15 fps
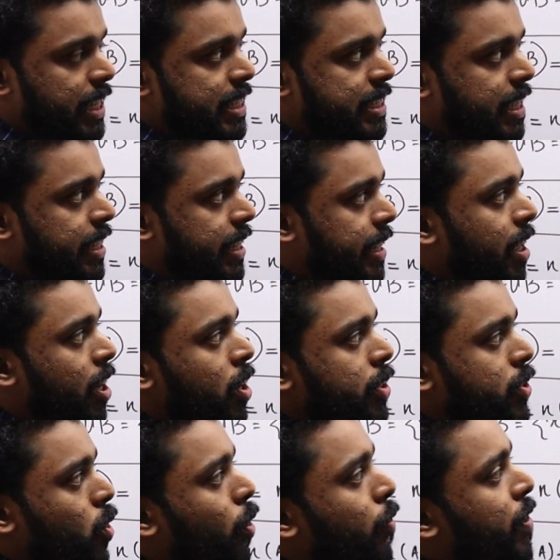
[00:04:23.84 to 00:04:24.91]
isn't it?
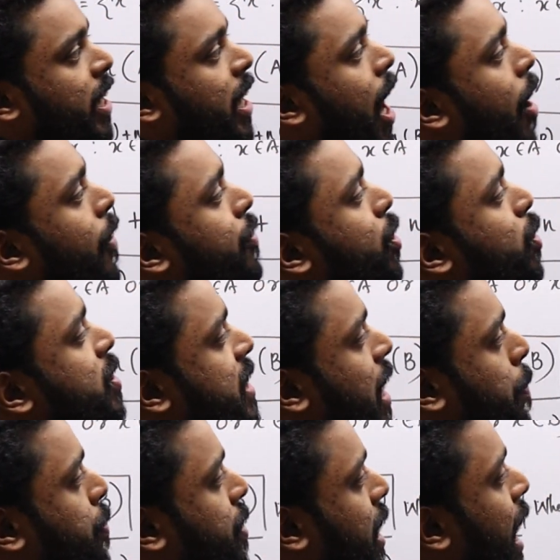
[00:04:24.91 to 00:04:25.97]
So we have to
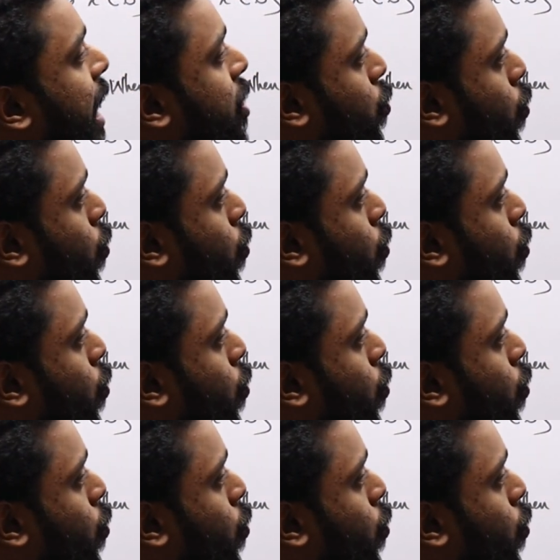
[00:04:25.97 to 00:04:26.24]
subtract